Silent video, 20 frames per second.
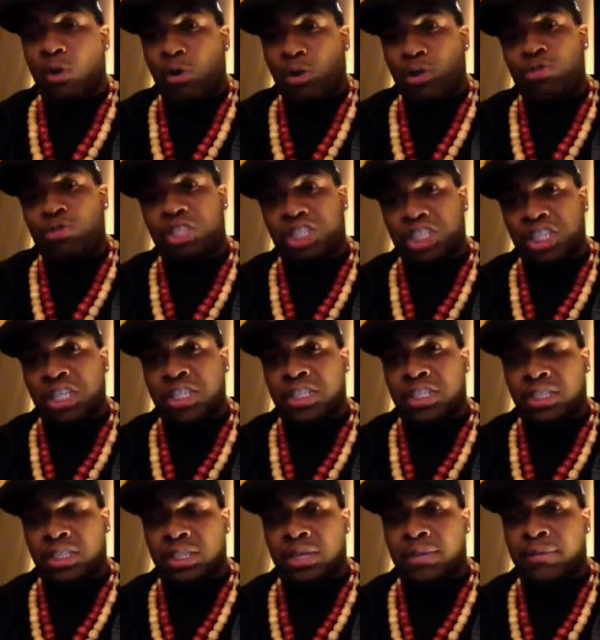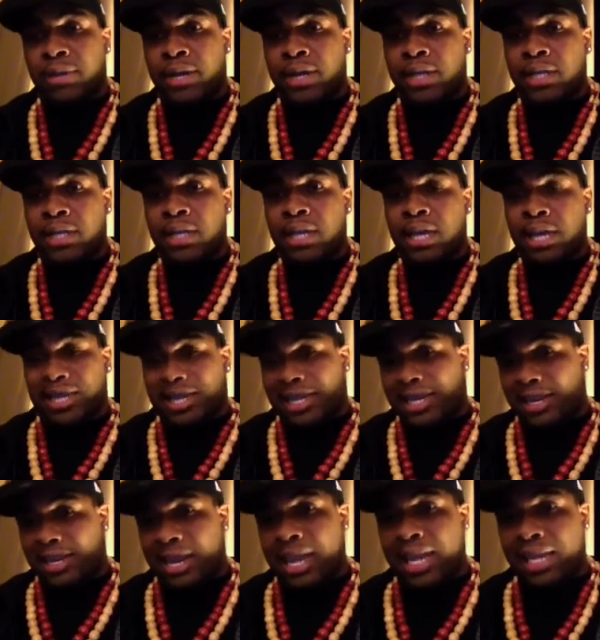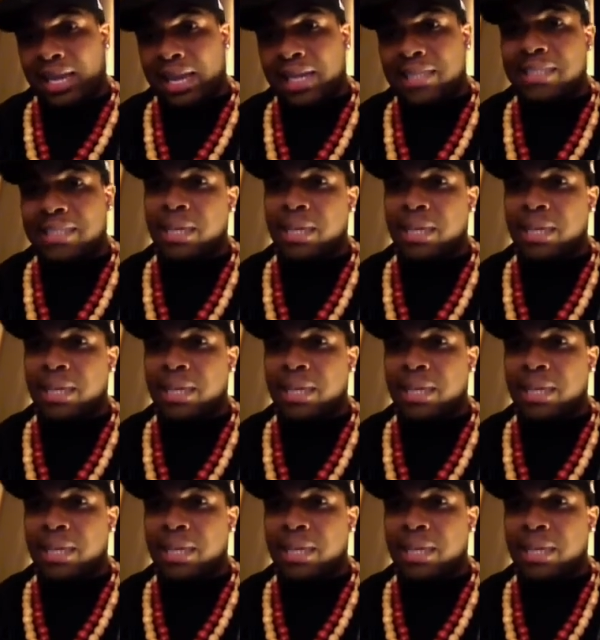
or you judging somebody. Then in that case,